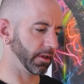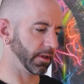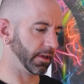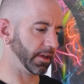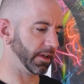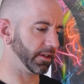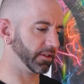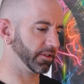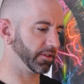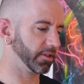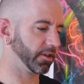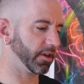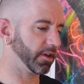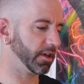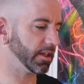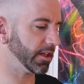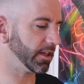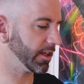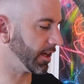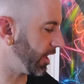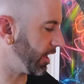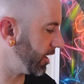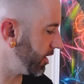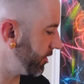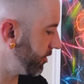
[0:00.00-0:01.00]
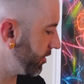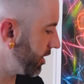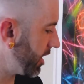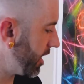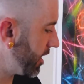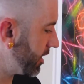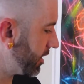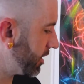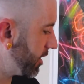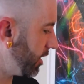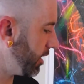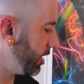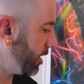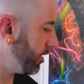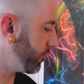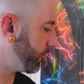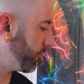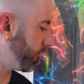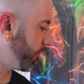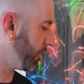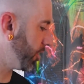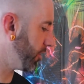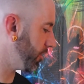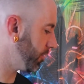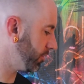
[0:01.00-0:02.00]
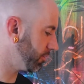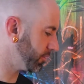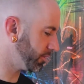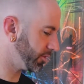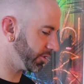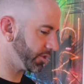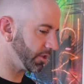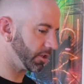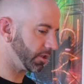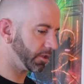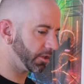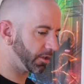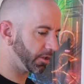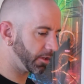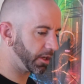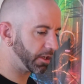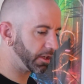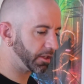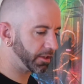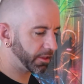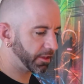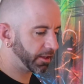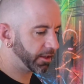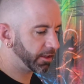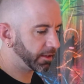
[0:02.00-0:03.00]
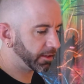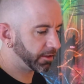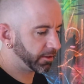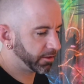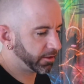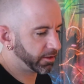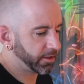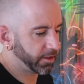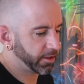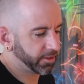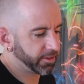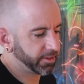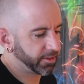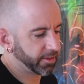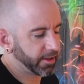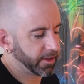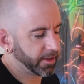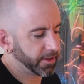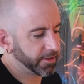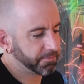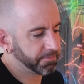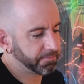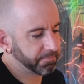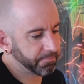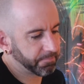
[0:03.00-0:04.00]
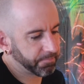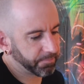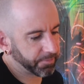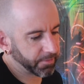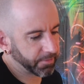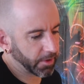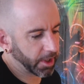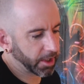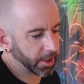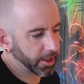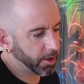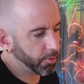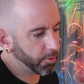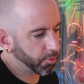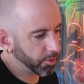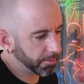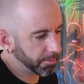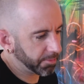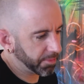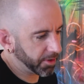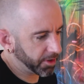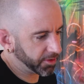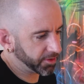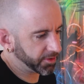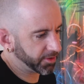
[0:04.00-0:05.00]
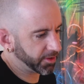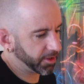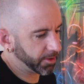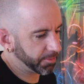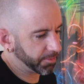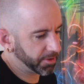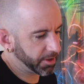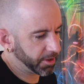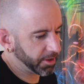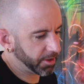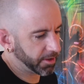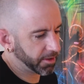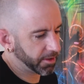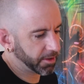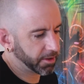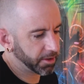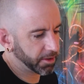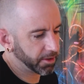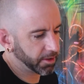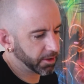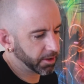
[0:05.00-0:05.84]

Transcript: Is there any kind of like info sheet or anything? Because I got one person up here.